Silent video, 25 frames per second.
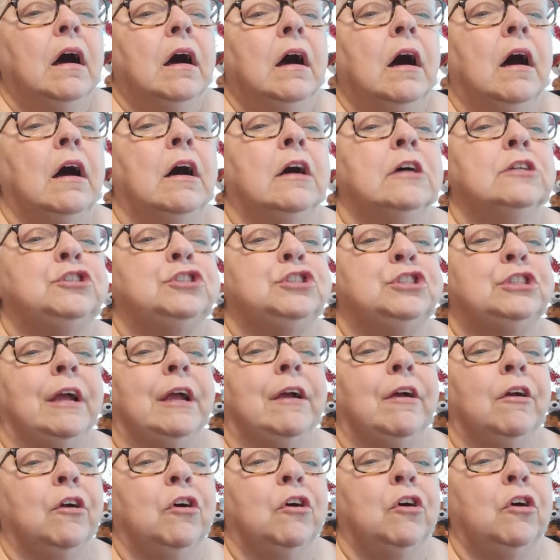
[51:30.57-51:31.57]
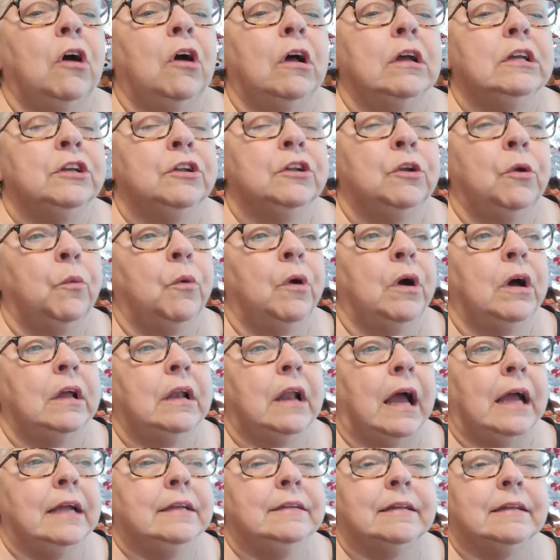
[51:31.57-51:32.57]
Uh, Cheryl, you know
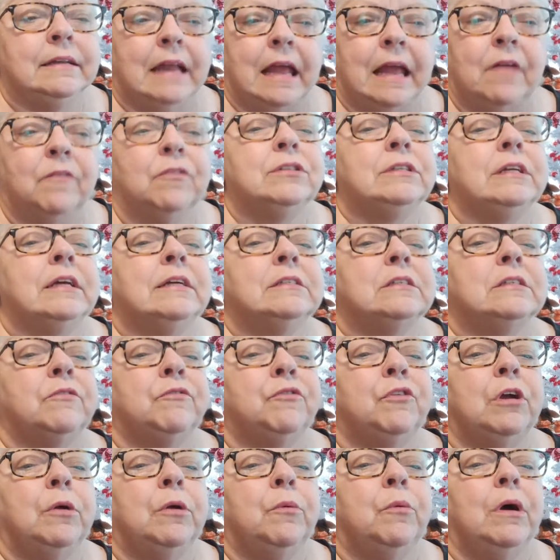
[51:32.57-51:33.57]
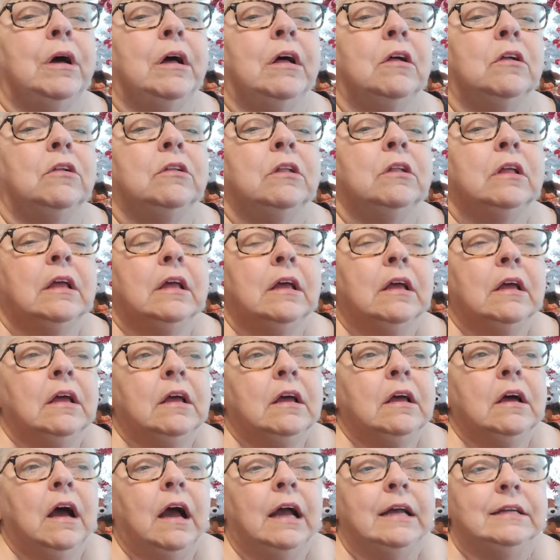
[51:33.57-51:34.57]
what? I didn't advertise it very well.
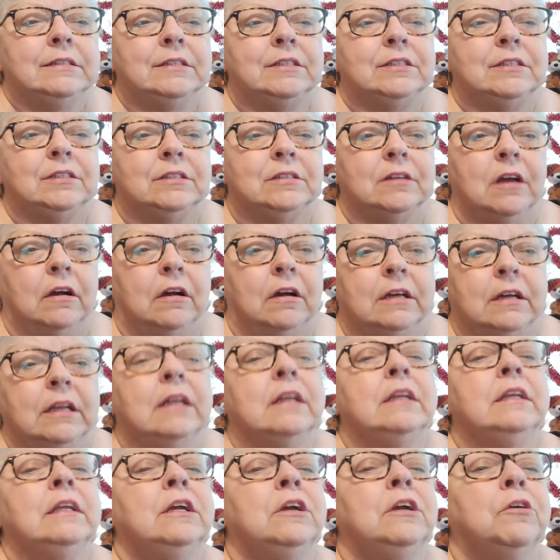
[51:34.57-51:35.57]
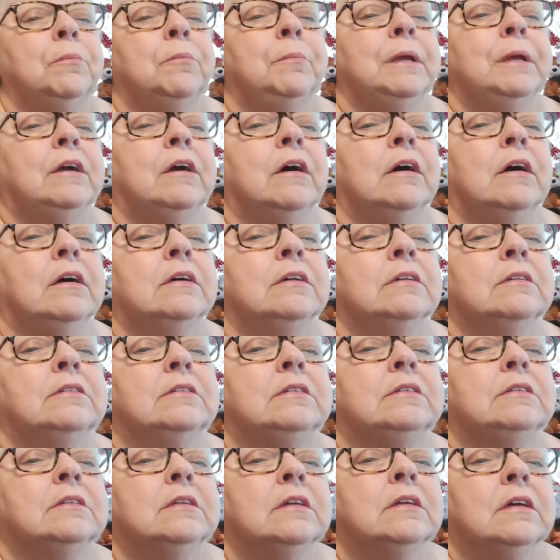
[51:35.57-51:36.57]
I stuck it in here
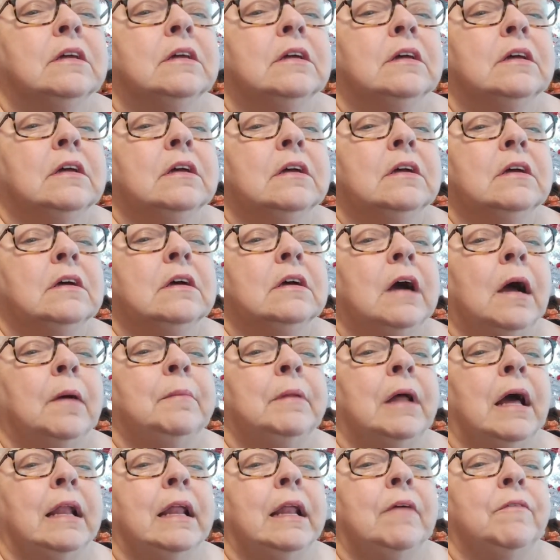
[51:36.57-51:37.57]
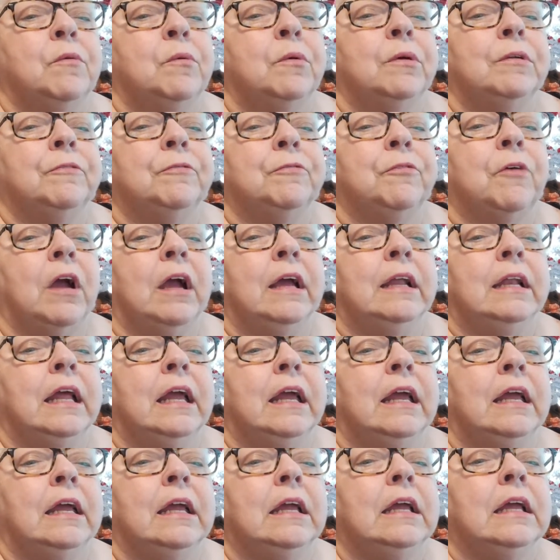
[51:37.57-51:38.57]
because I'm not having one
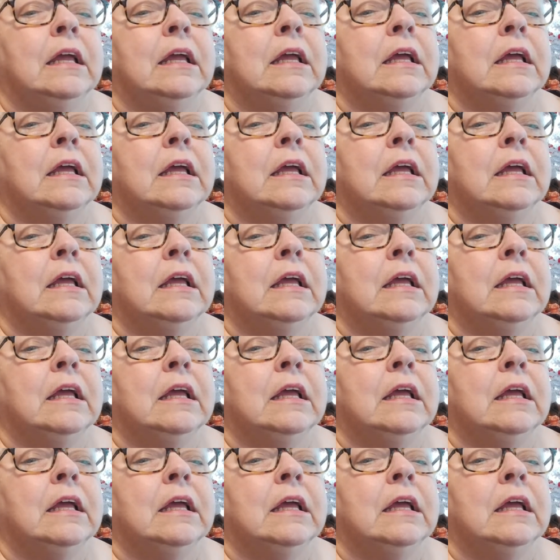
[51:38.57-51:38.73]
Friday.